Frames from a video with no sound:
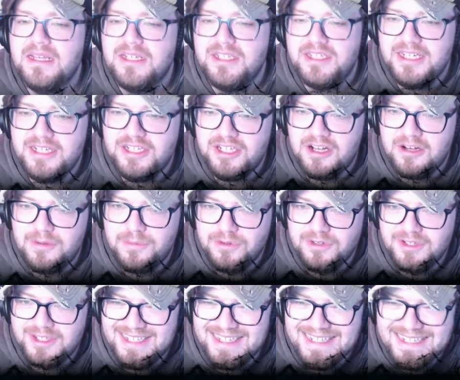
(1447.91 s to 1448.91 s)
THR
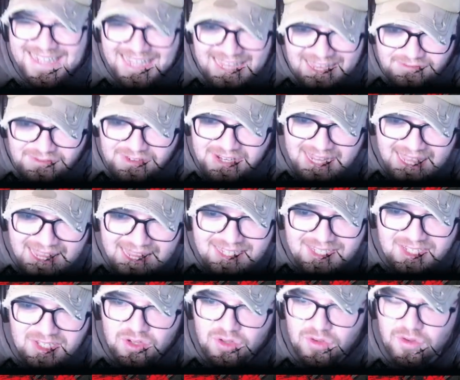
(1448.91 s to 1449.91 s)
reports David
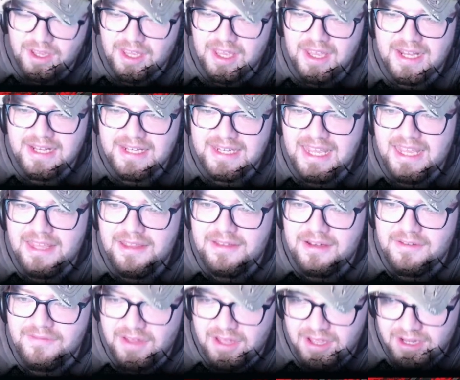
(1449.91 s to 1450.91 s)
S. Goyer and Keith
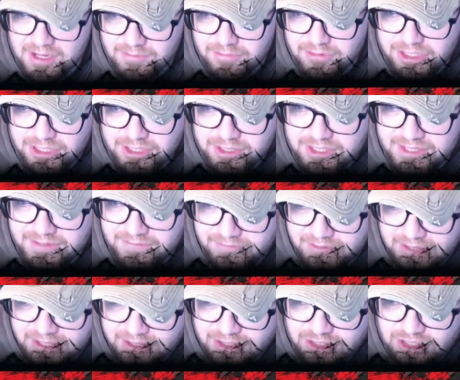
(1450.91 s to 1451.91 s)
Levine are producing
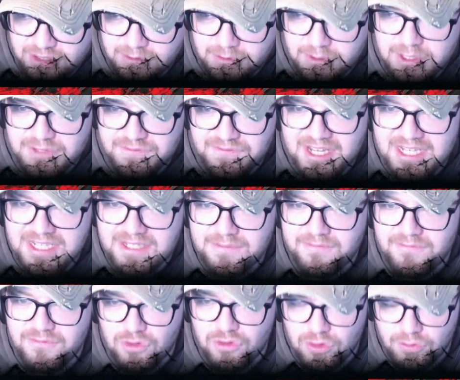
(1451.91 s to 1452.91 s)
via the duo's
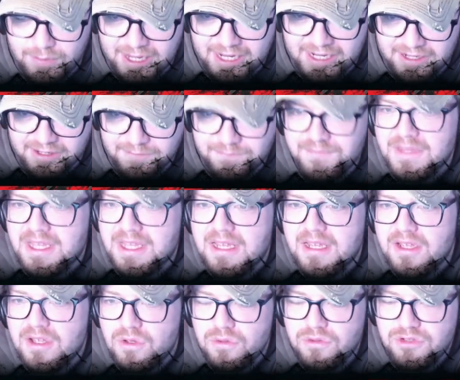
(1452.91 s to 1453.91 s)
Phantom 4 banner.
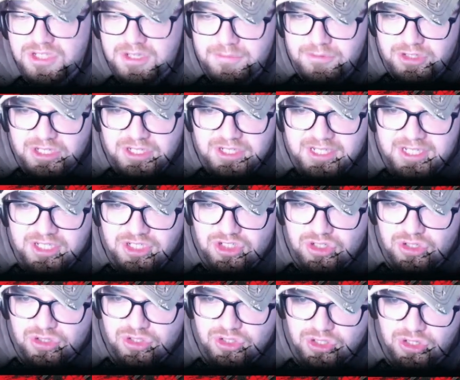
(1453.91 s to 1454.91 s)
Also producing is
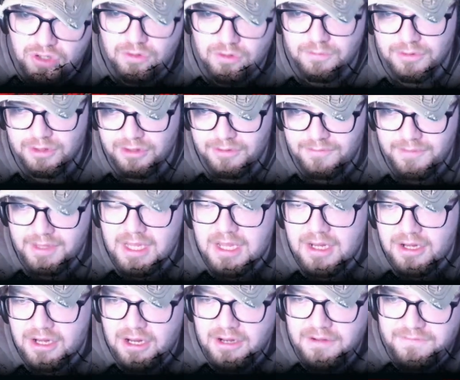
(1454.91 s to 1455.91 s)
Josh Goldblum,
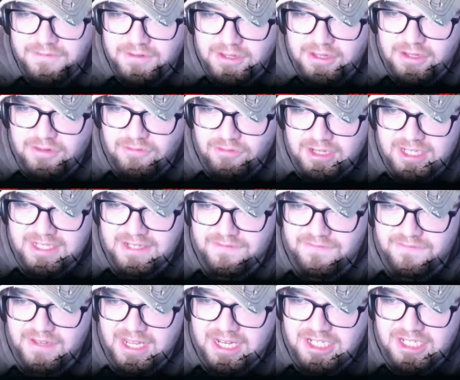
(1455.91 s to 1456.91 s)
known for the recent
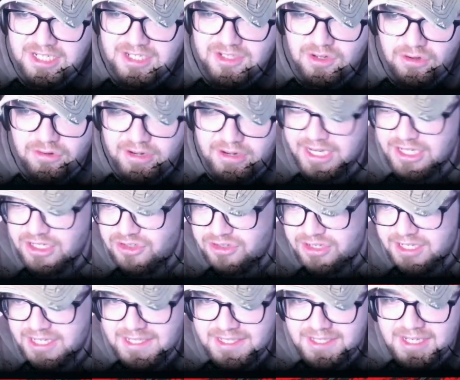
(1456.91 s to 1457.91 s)
VHS horror
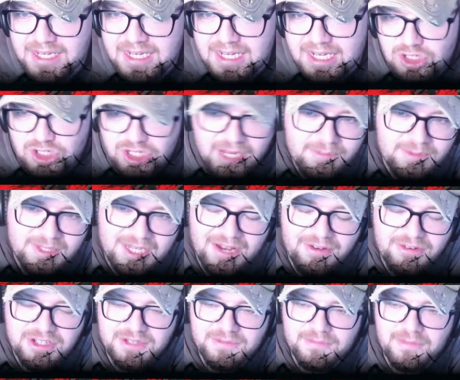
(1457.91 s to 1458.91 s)
entries. James
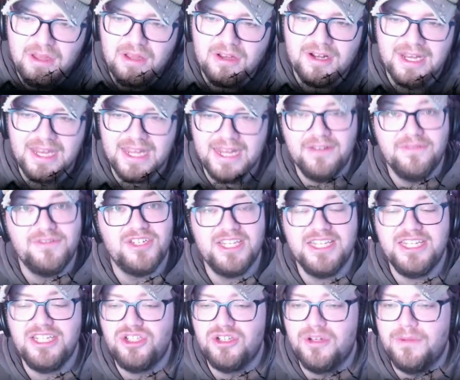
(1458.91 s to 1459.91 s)
Harris and Mark Lane of
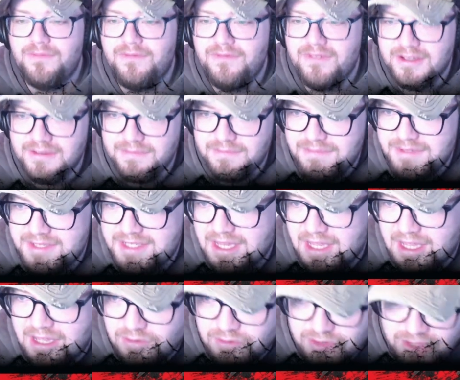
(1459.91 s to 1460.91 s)
T-Shop Films
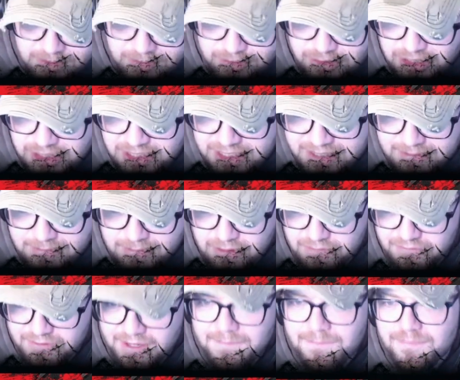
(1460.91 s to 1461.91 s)
are also producing the
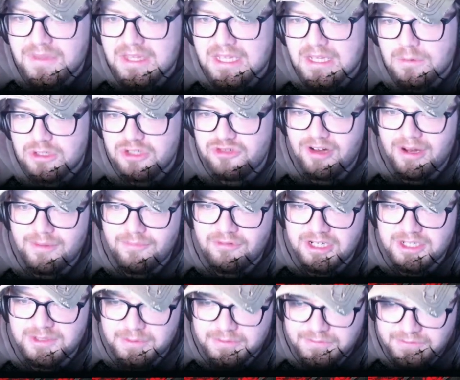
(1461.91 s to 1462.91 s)
movie, which wrapped
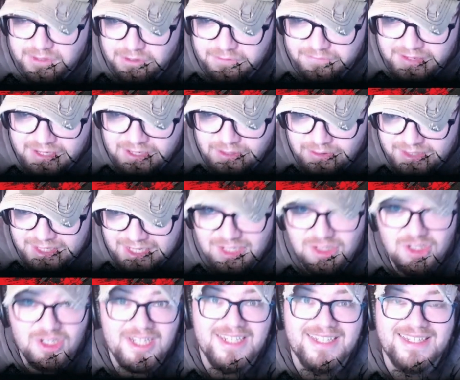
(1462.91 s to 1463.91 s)
principal photography in Los
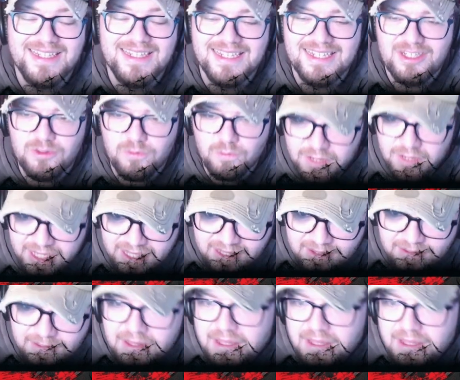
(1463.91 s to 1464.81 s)
Angeles this week.